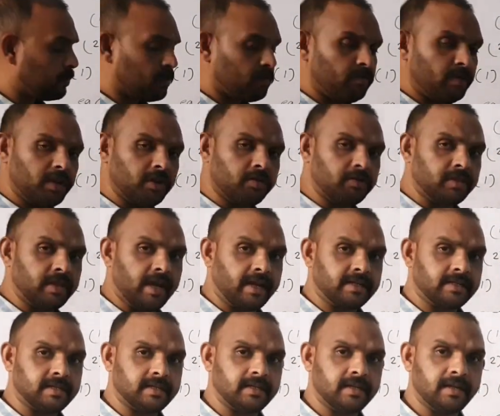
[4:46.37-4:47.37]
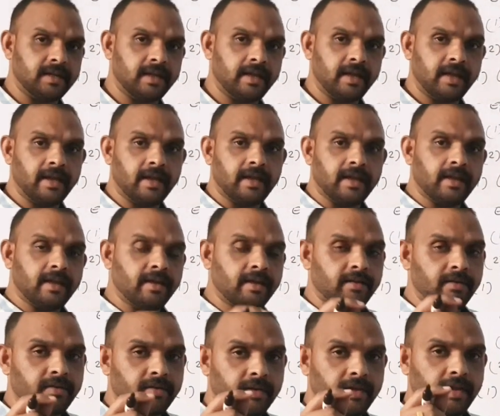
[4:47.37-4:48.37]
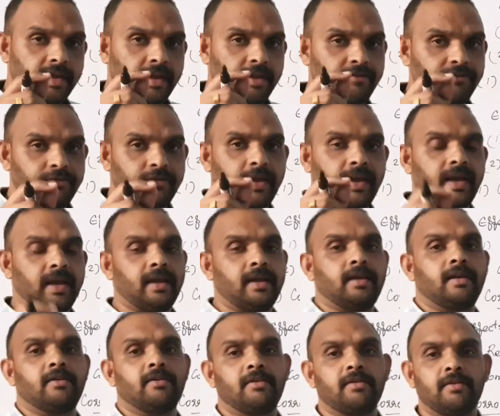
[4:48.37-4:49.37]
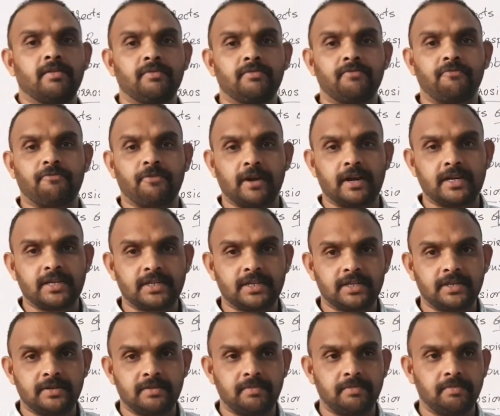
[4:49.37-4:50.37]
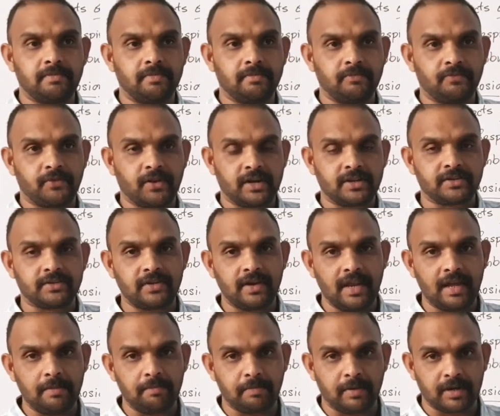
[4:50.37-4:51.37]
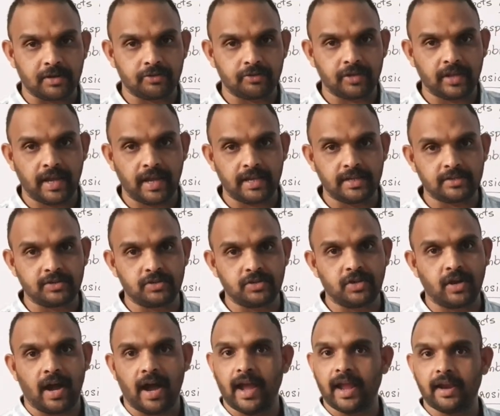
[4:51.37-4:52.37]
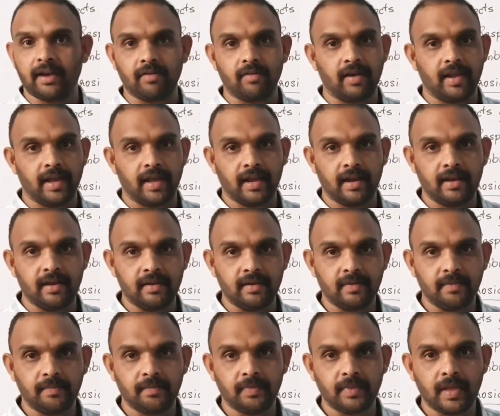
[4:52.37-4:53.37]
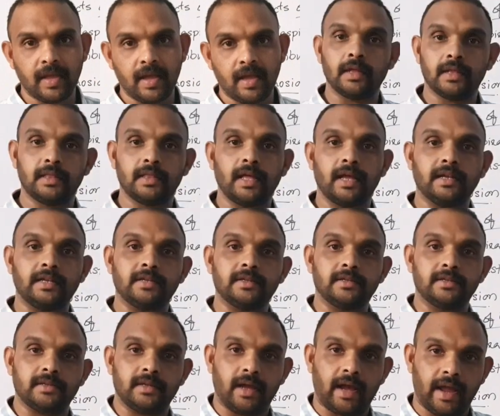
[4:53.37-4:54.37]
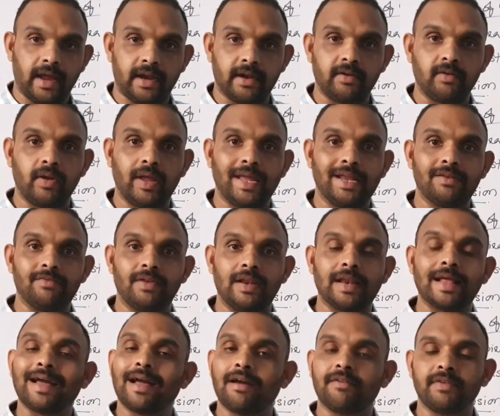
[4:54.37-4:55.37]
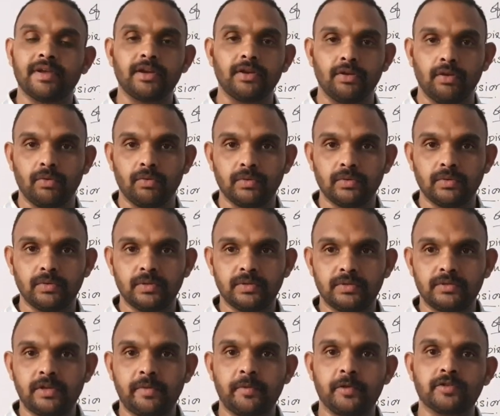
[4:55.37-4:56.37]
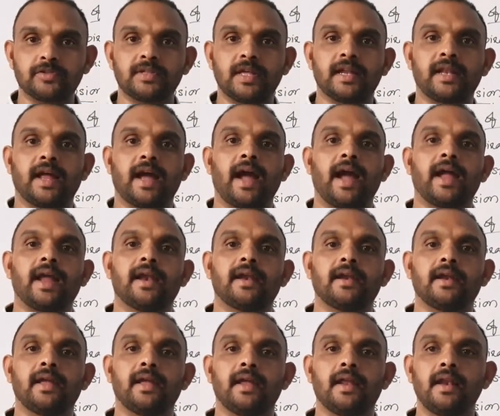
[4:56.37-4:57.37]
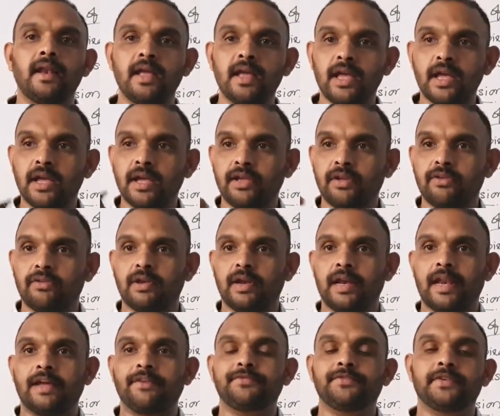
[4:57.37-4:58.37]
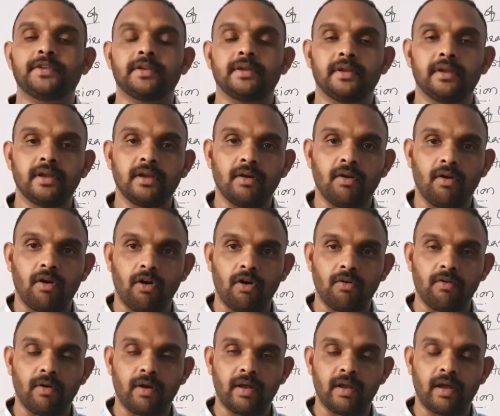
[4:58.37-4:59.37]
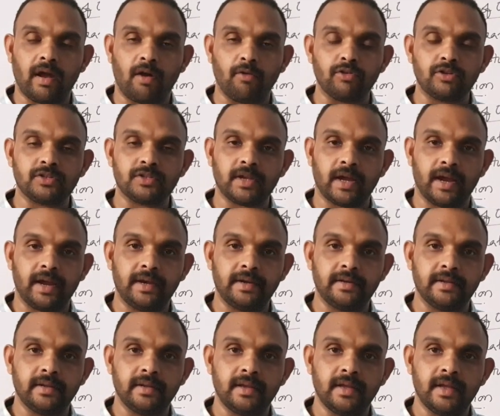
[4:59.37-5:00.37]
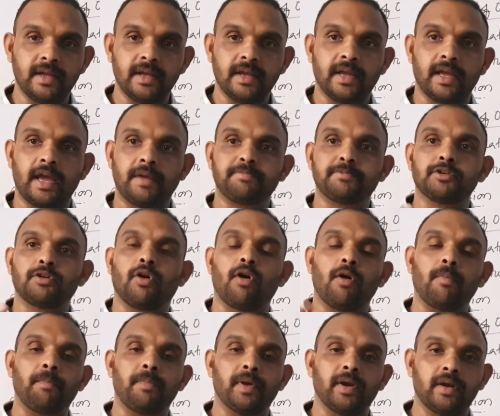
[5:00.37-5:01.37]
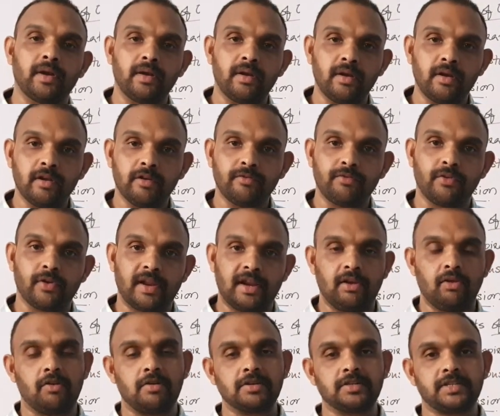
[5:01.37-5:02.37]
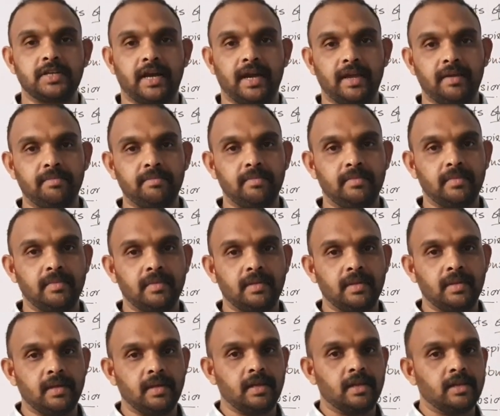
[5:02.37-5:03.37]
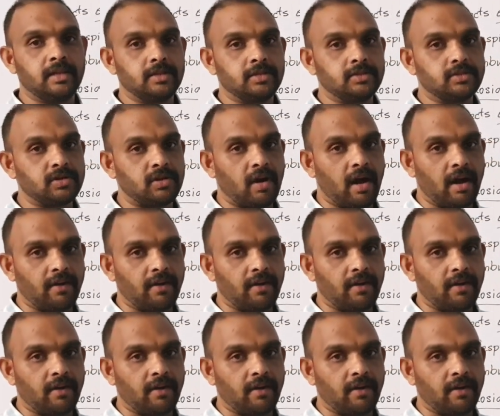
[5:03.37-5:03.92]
we know that if a freshly purchased iron nail, that iron nail will have a glue. Suppose that iron nail you left outside, kept open for a long time. So